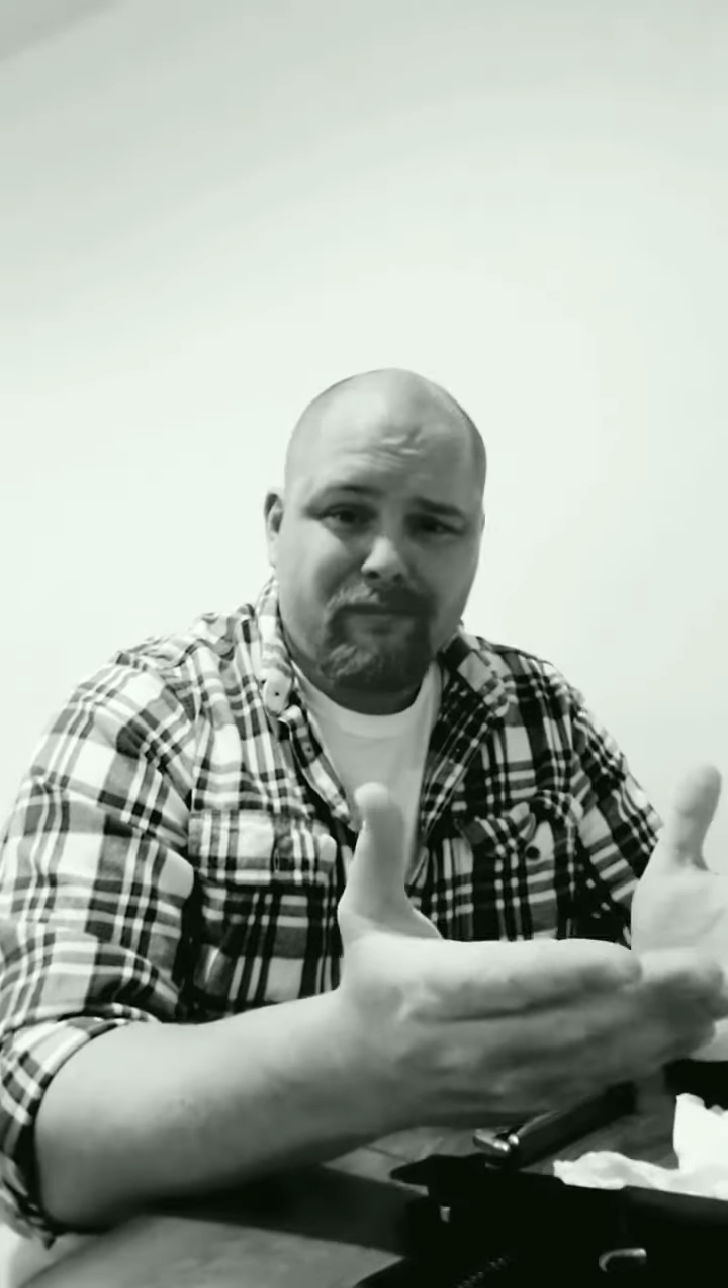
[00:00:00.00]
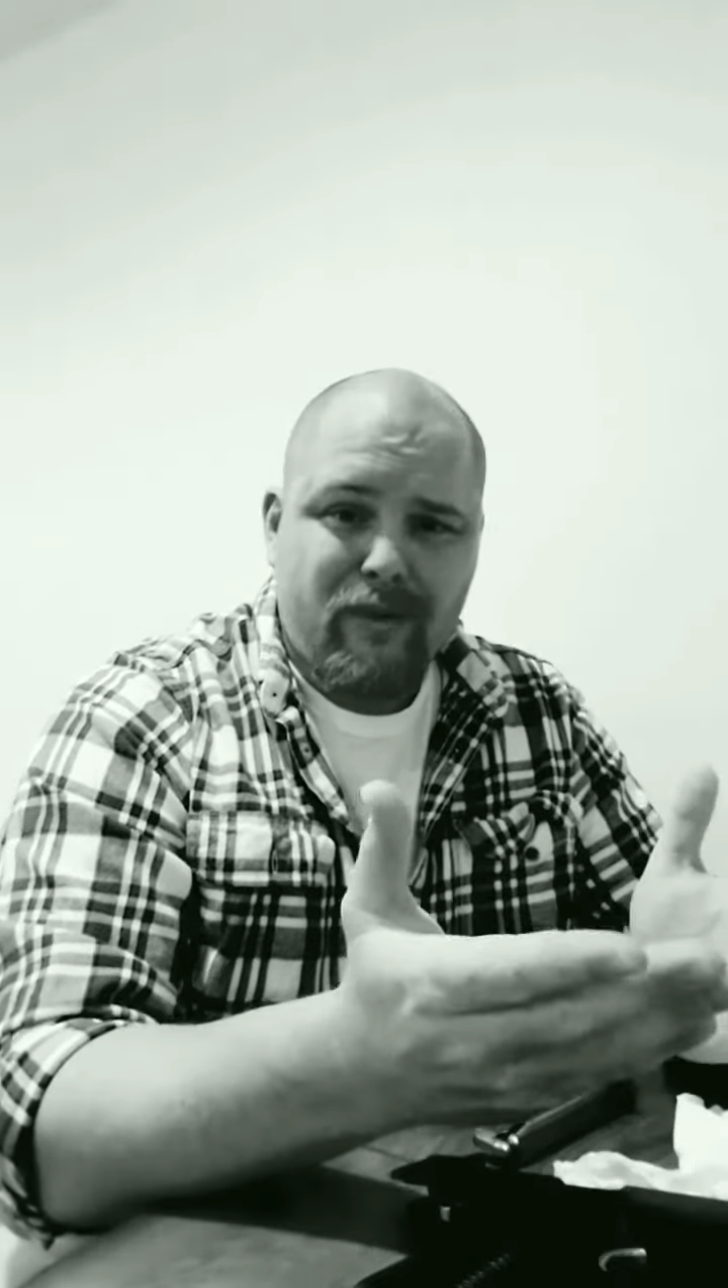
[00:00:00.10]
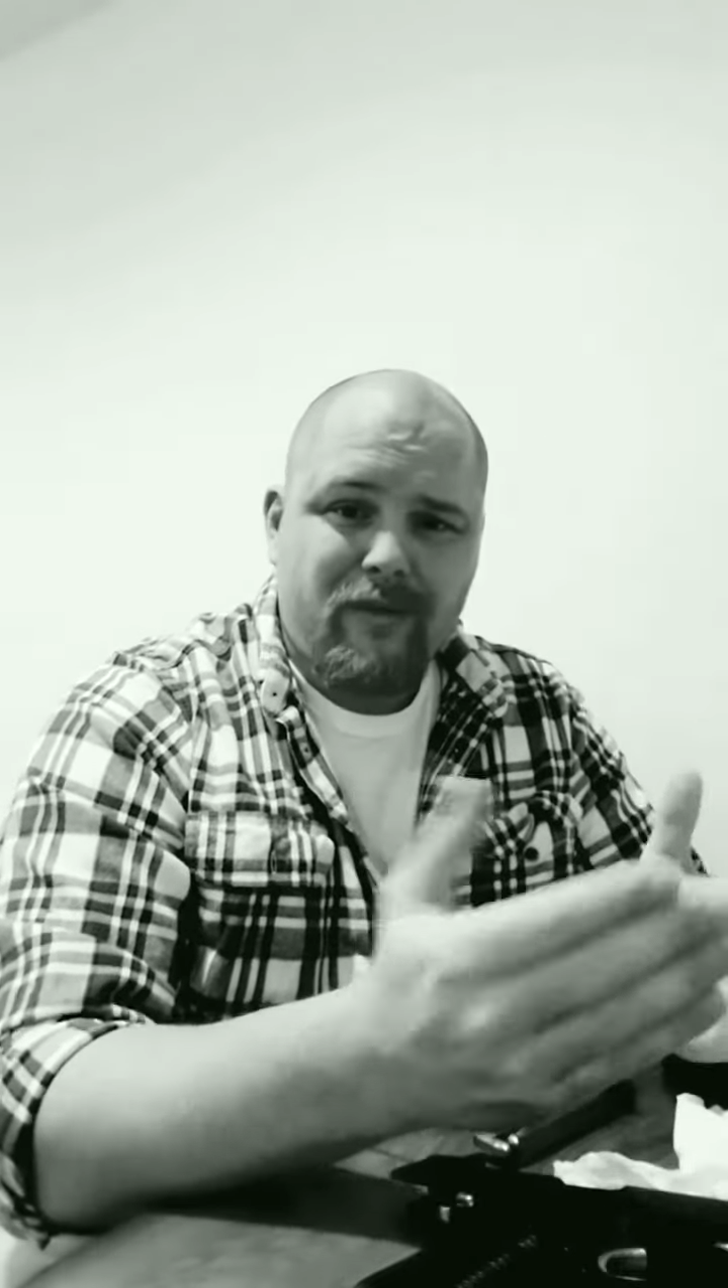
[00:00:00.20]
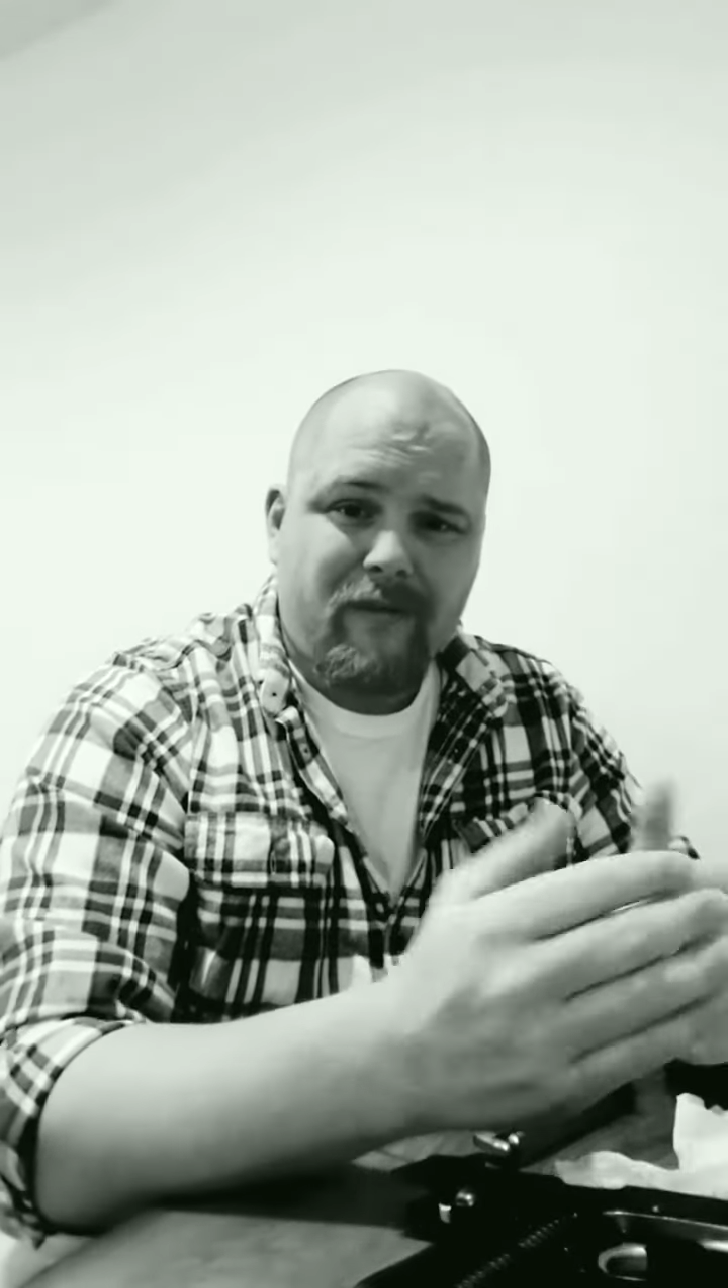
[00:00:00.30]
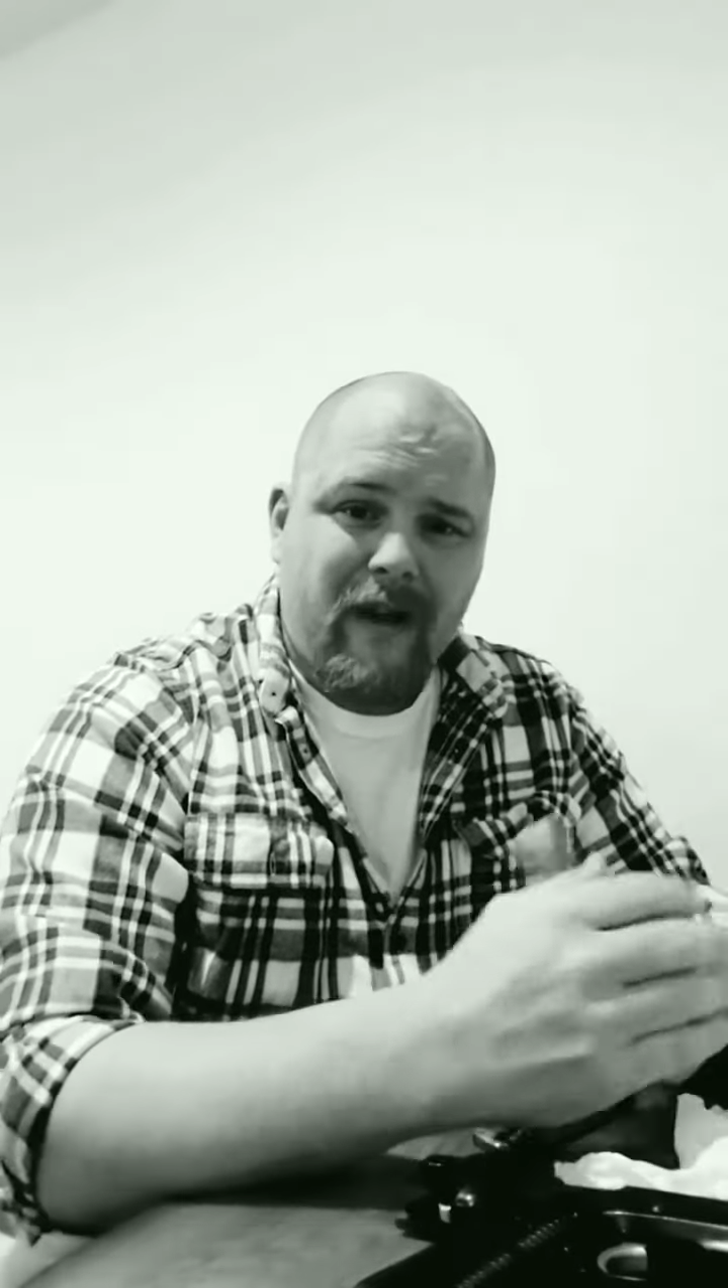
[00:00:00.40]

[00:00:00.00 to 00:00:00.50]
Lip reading: purchase